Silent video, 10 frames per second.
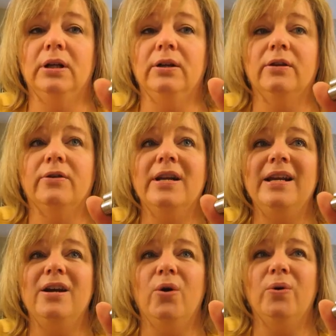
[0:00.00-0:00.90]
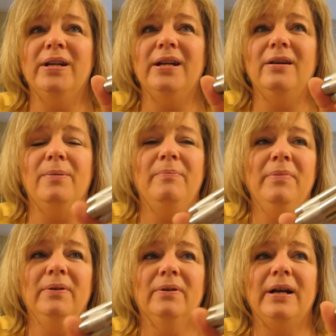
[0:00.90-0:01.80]
they're neodymium,
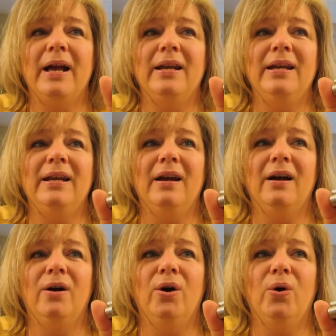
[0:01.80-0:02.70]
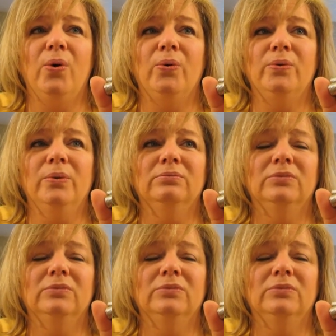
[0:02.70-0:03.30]
NEODYM